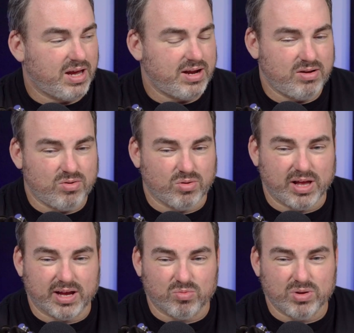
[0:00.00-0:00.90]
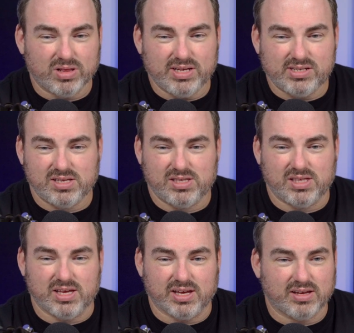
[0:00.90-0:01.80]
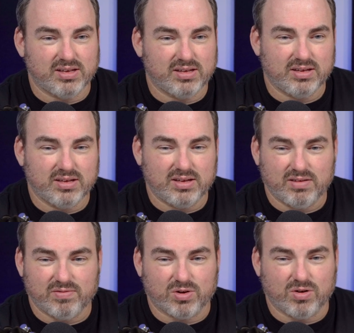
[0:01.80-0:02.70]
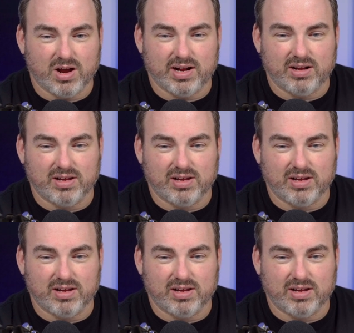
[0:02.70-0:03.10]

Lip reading: I know. Like, release the thing. Crying out